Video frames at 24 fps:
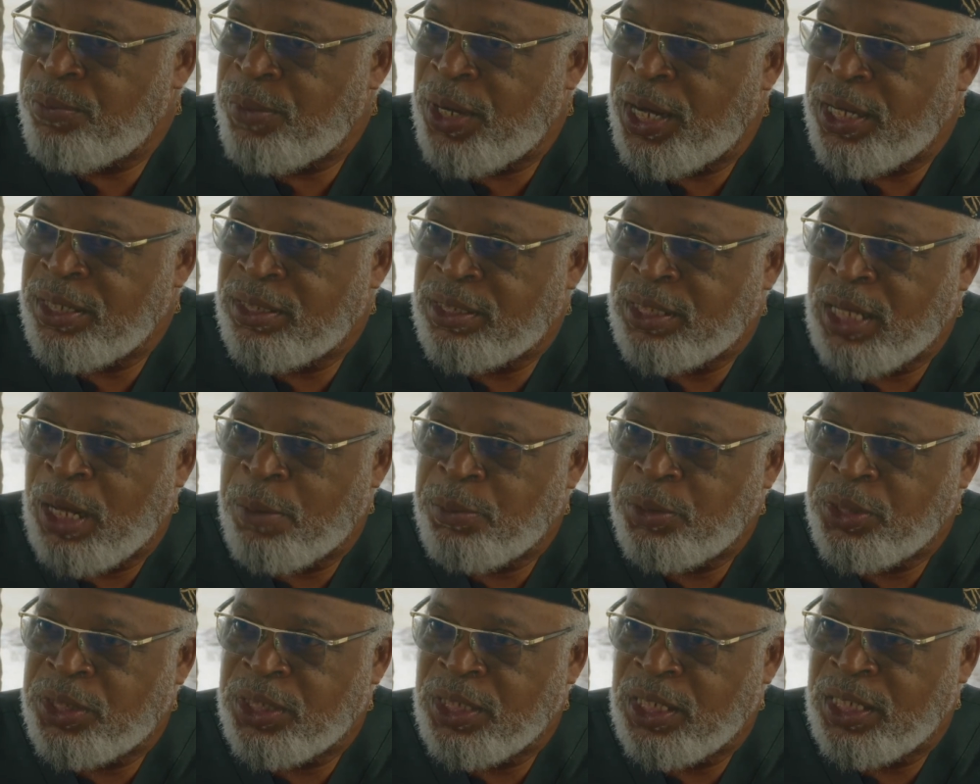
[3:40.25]
by
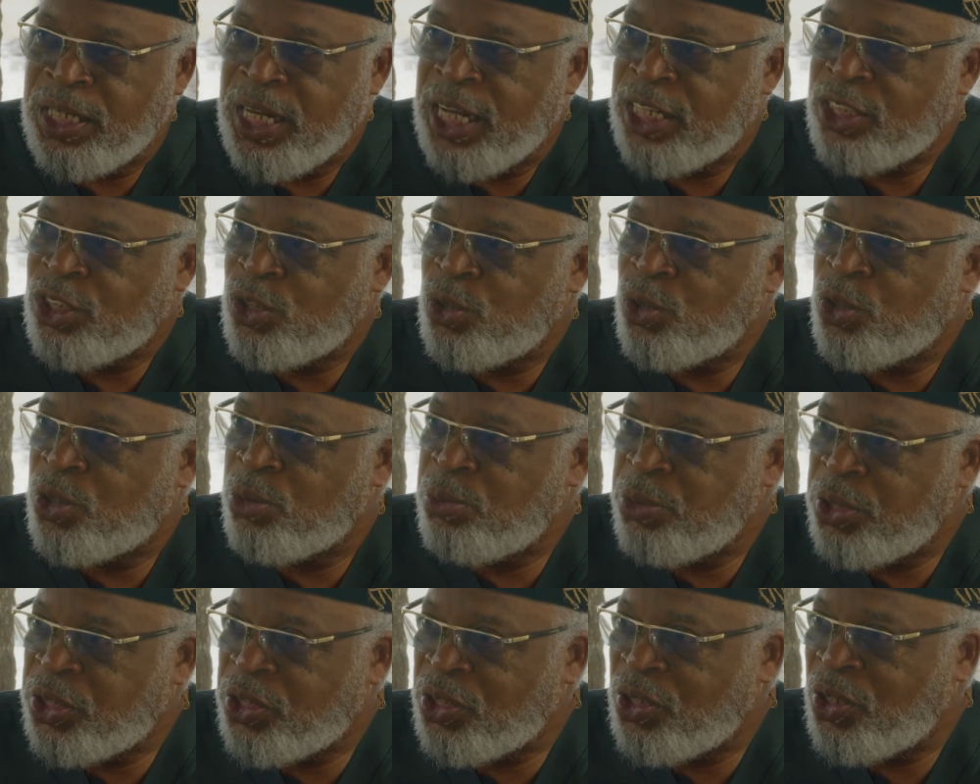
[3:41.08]
establishing the National
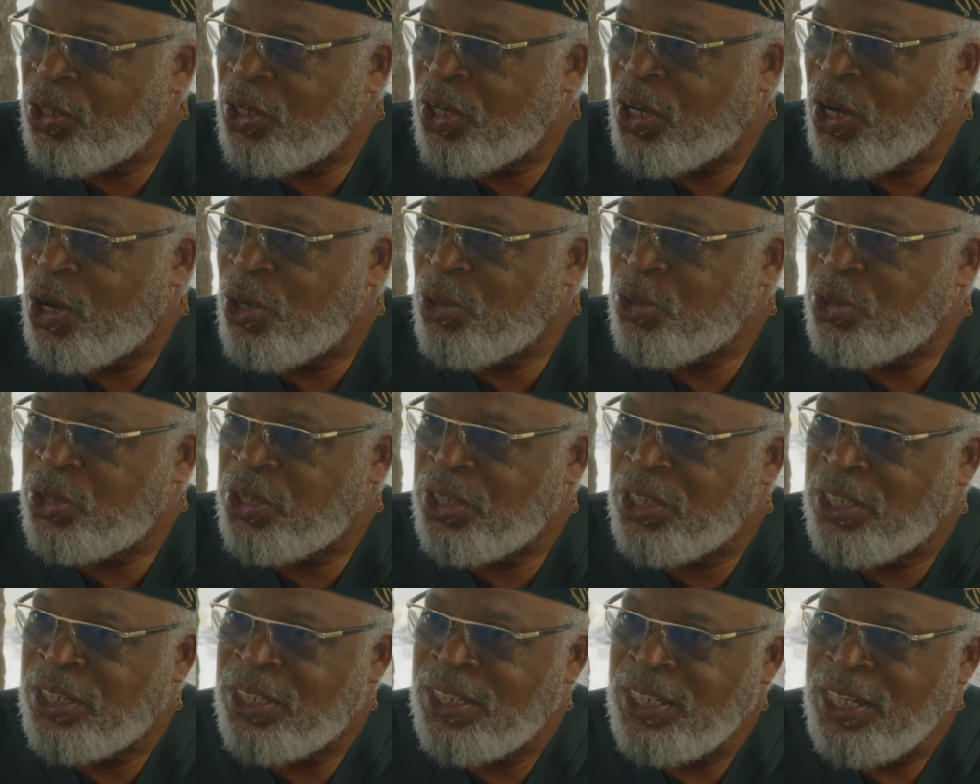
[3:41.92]
Commission on
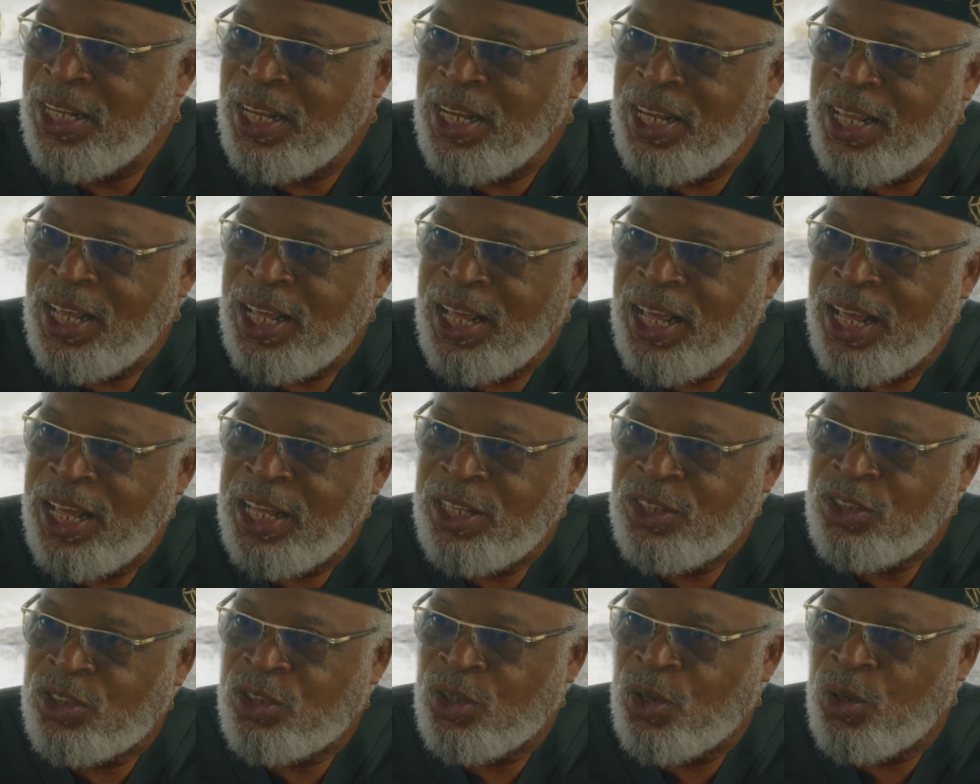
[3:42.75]
Culture.
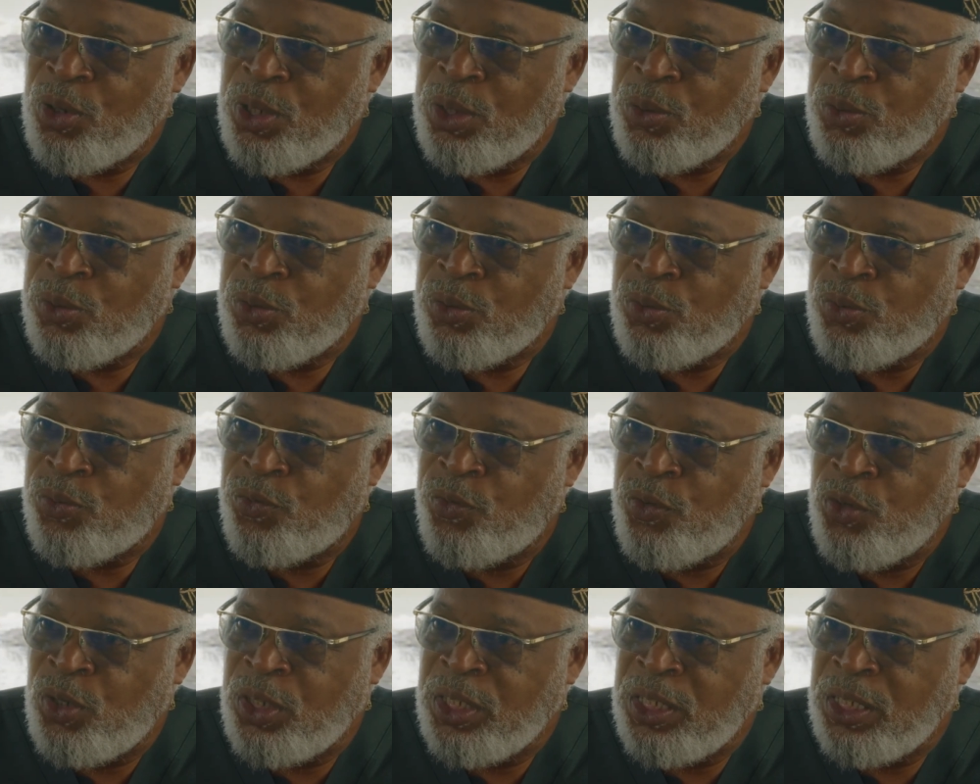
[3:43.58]
And so it was
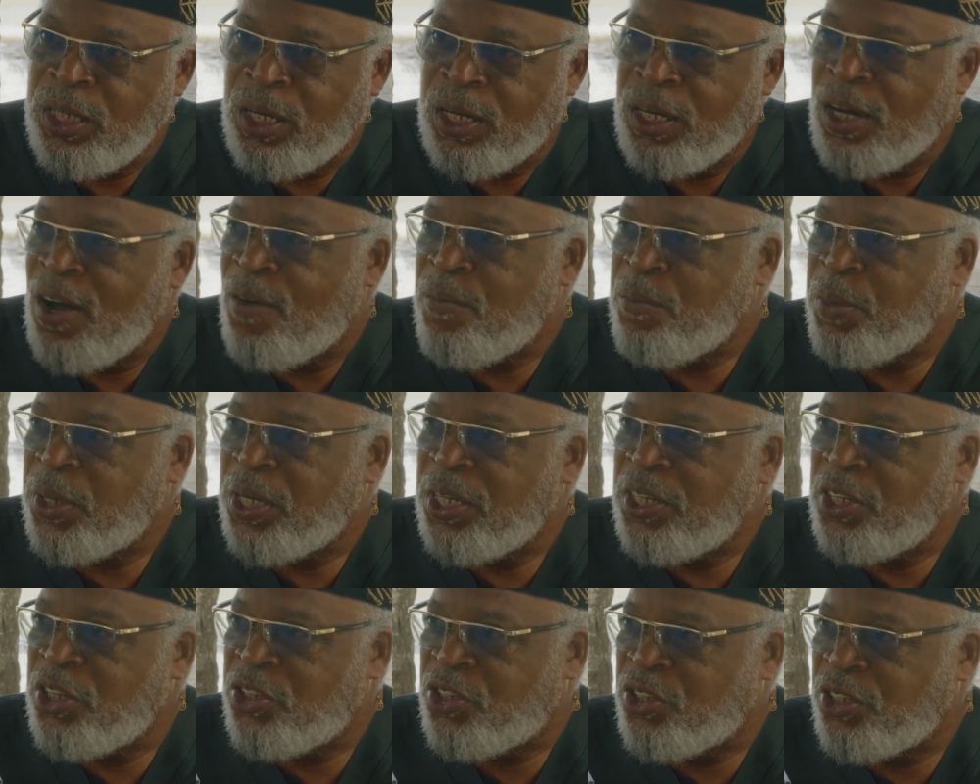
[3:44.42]
fully a
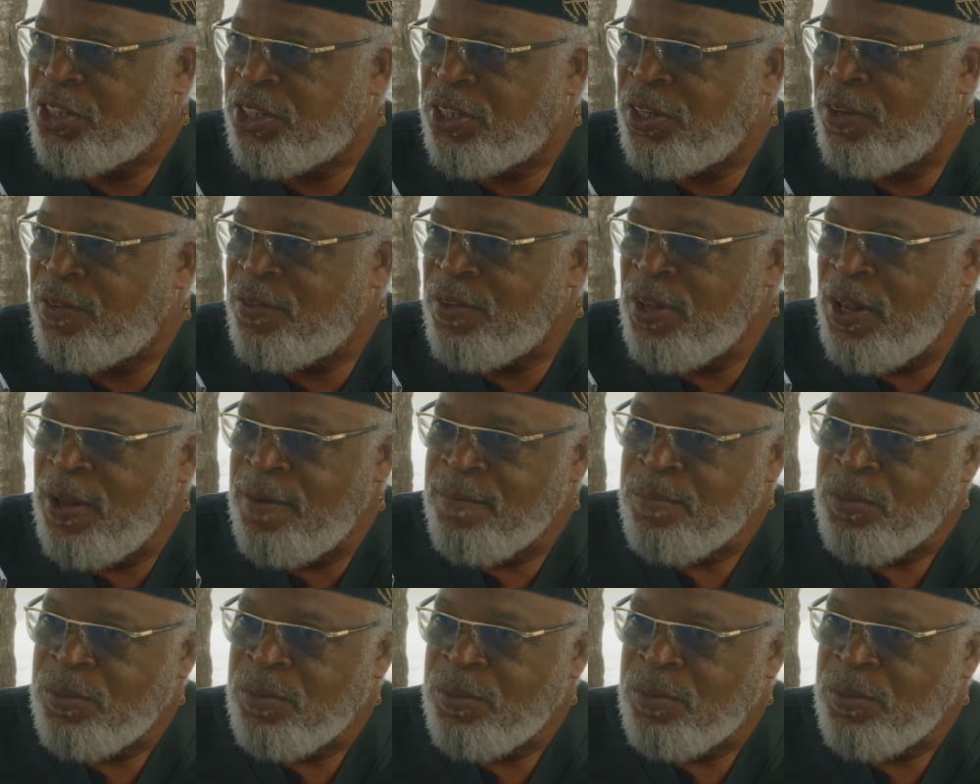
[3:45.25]
government initiative.